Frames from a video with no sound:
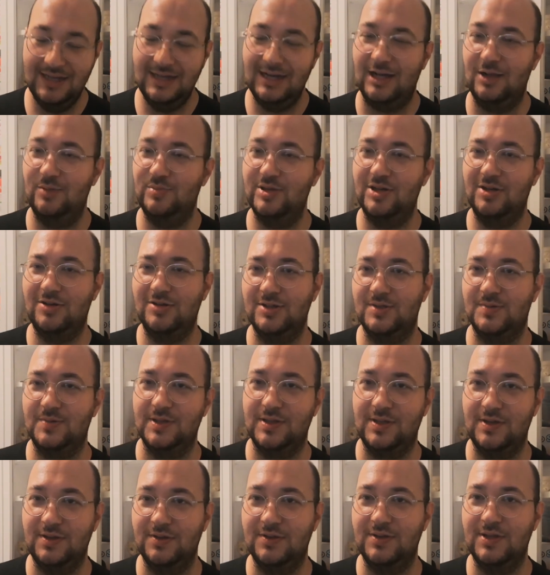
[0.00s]
I'll be honest
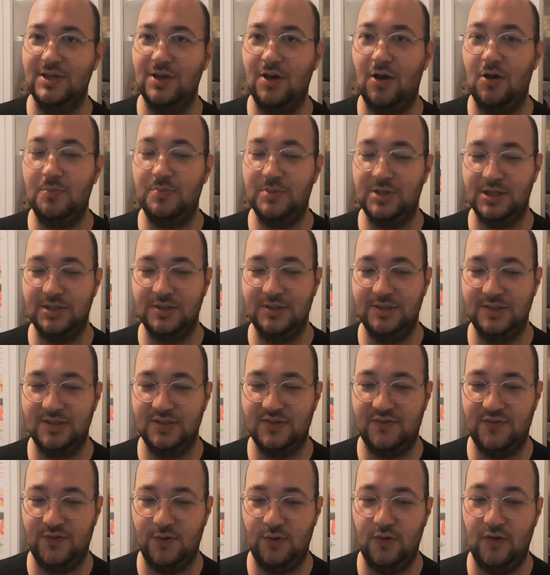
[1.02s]
with you, the
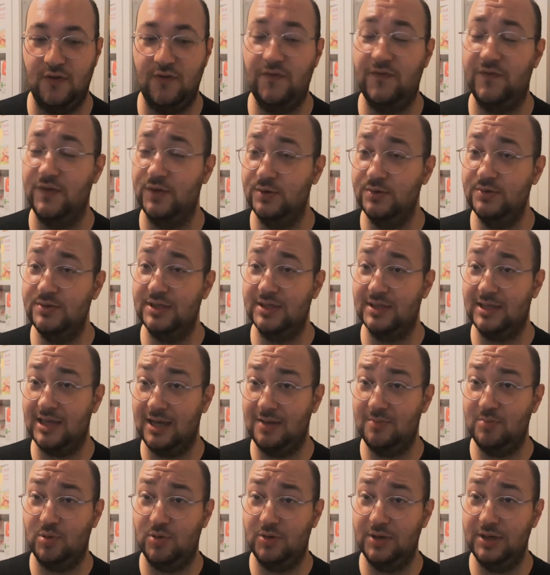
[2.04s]
options for food at
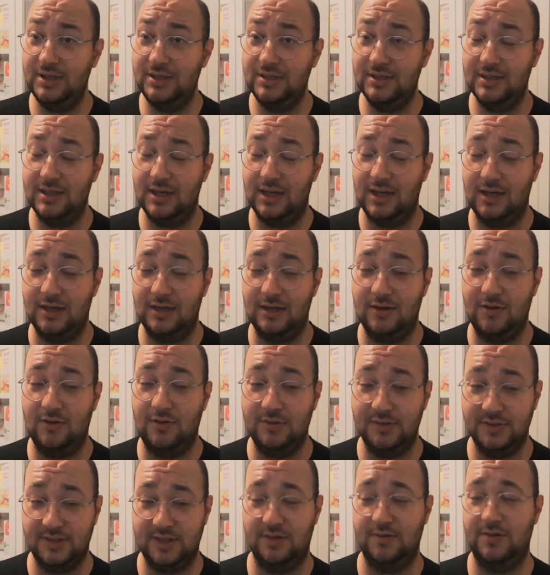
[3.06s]
that point are
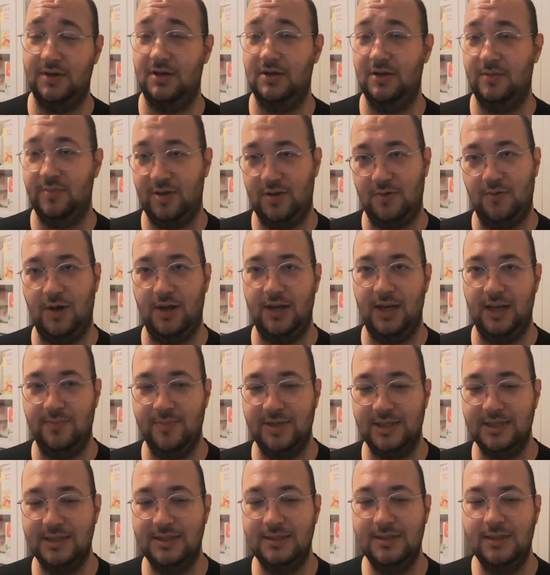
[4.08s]
also going to be quite
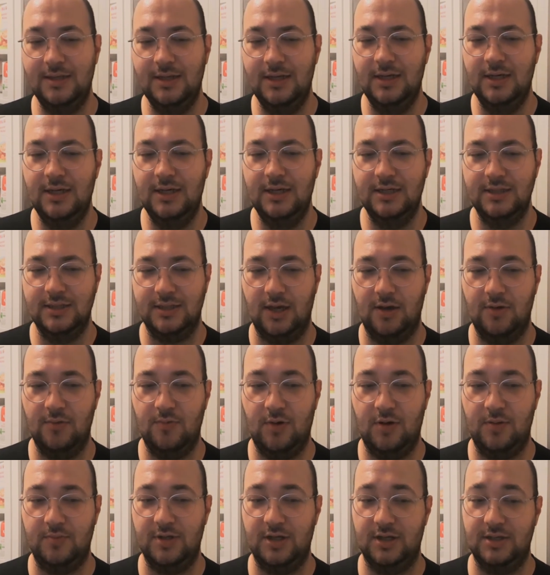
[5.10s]
limited. So
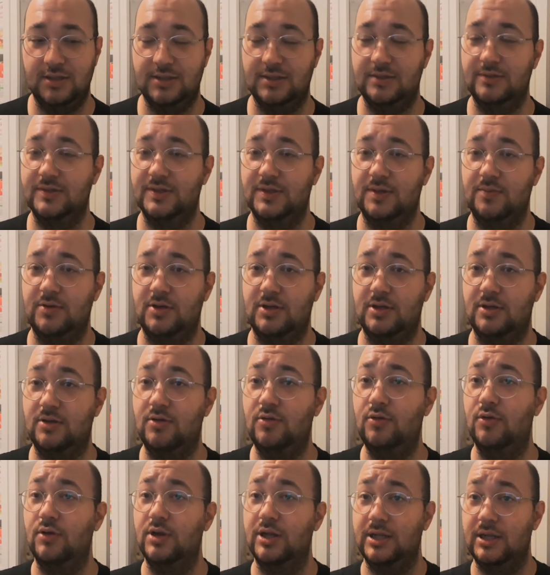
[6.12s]
what I'm going to do is I'm going to
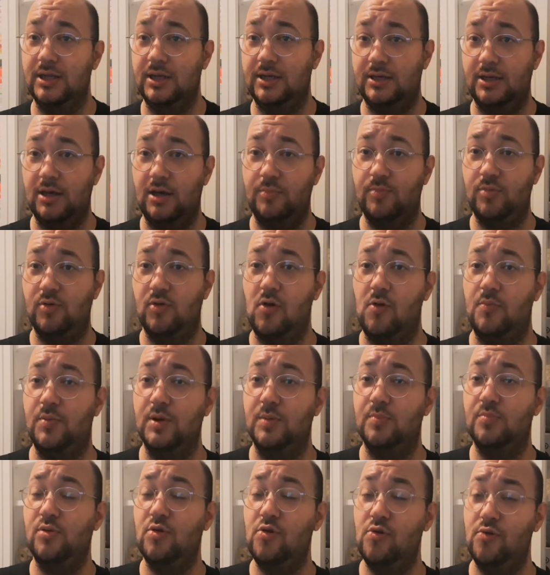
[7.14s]
call it like a
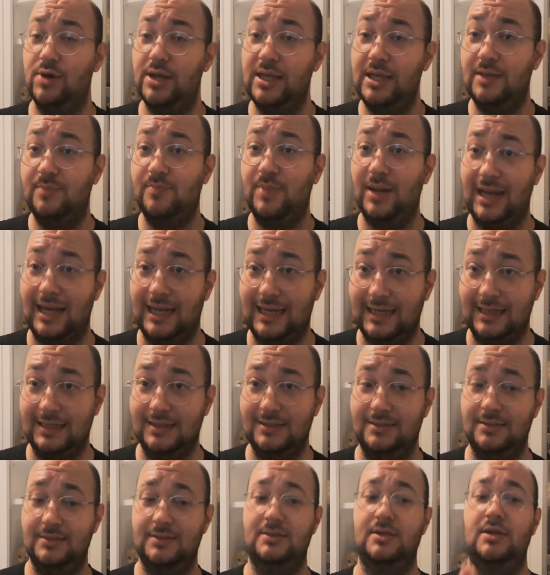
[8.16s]
proper
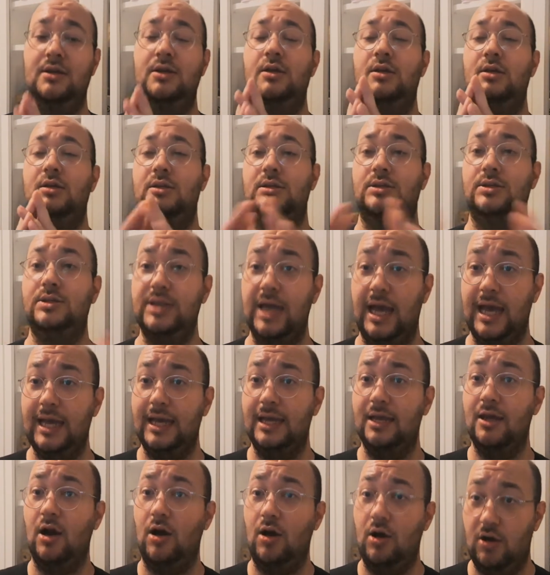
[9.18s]
pre-planned
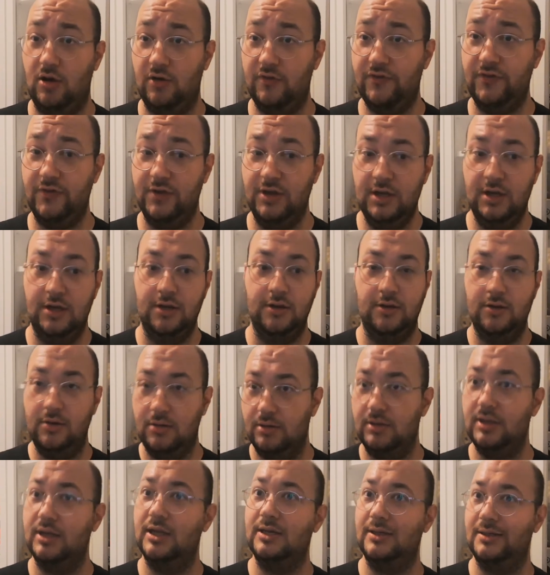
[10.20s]
day off.
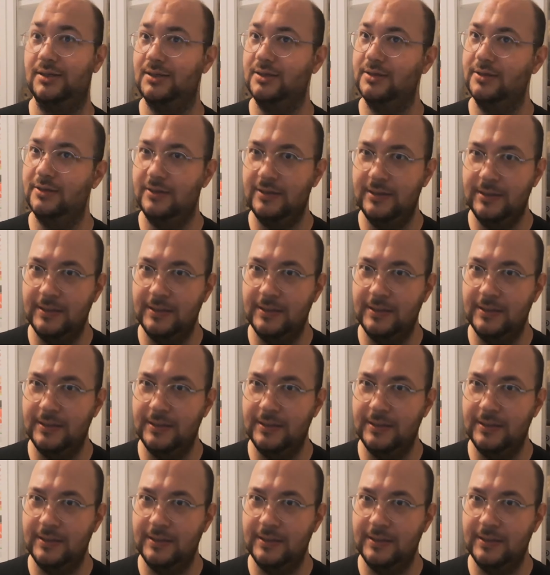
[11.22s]
Not like